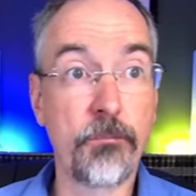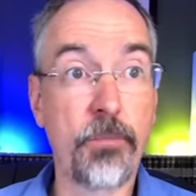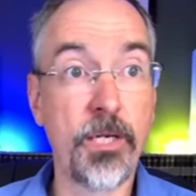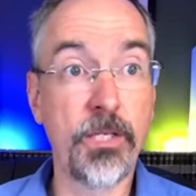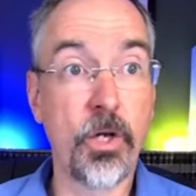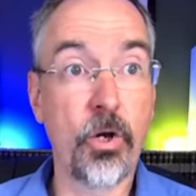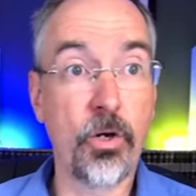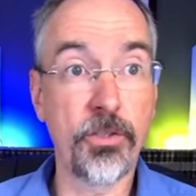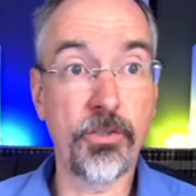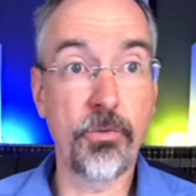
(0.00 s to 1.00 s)
but
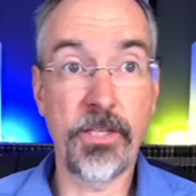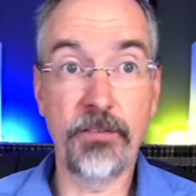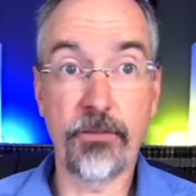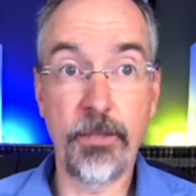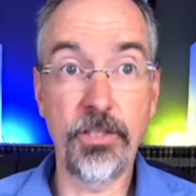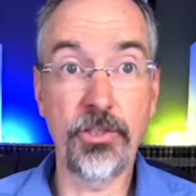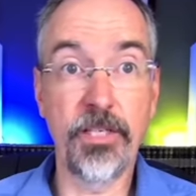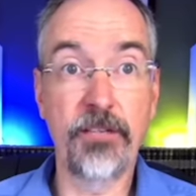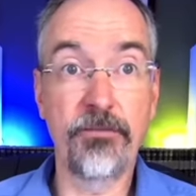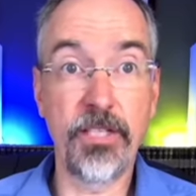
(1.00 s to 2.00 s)
also with information
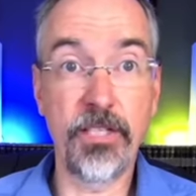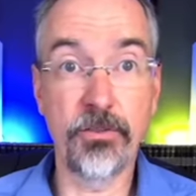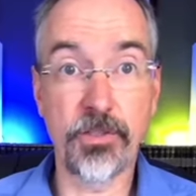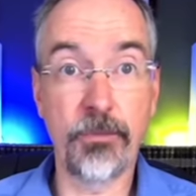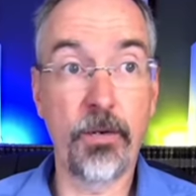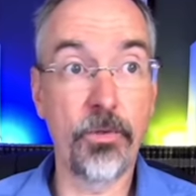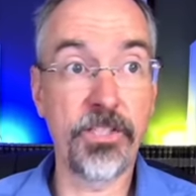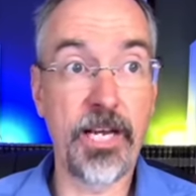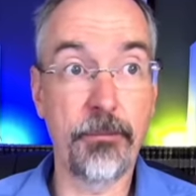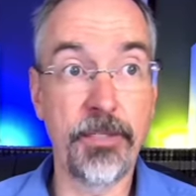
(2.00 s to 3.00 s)
and videos about what's
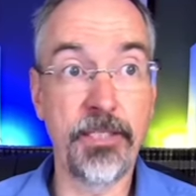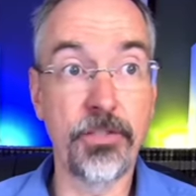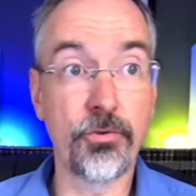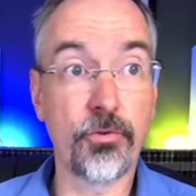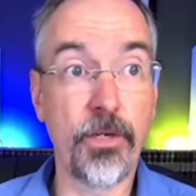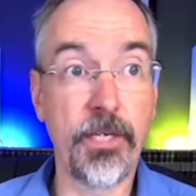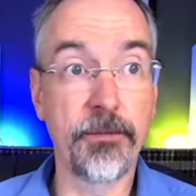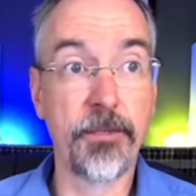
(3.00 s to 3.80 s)
happening in Ukraine.